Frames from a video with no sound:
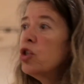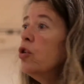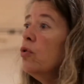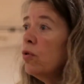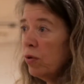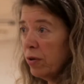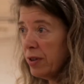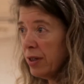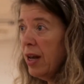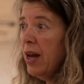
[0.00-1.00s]

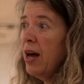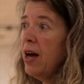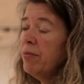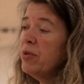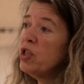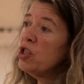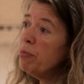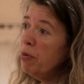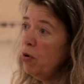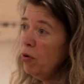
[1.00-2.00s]
tools to
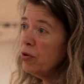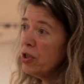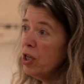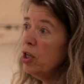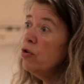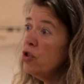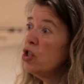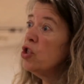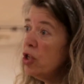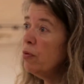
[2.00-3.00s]
support
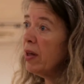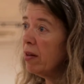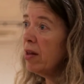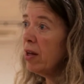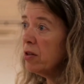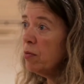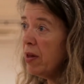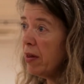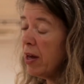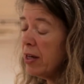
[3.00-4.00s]
users doing things
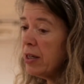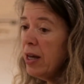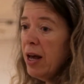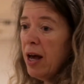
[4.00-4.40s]
with it.